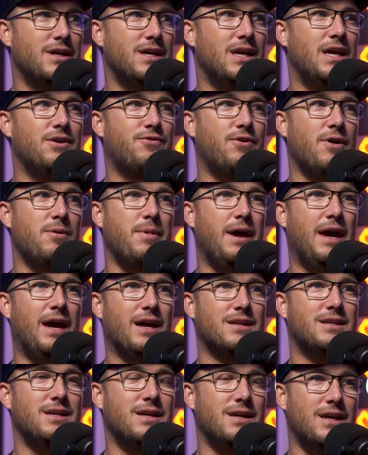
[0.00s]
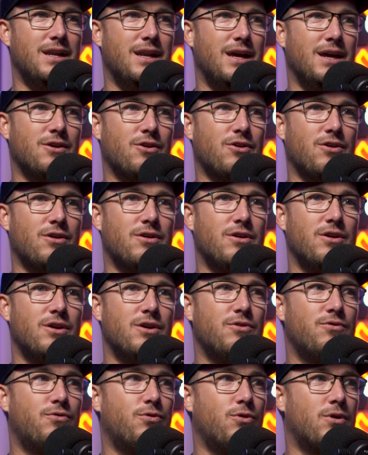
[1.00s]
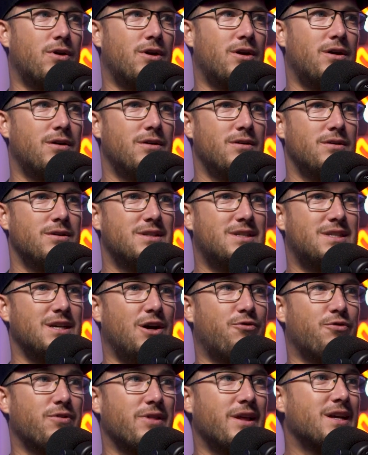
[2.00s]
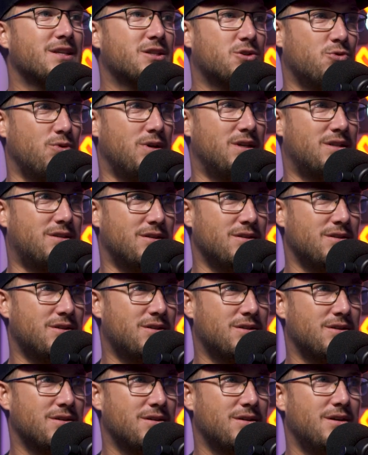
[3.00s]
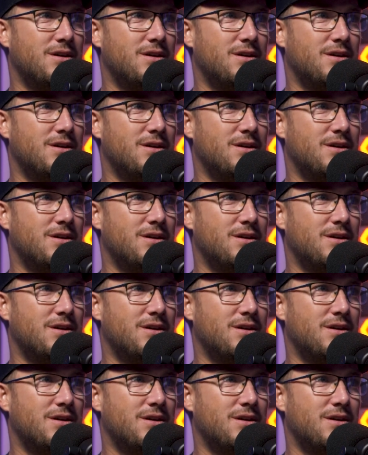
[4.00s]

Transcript: If I'm acting in anger for selfless reasons,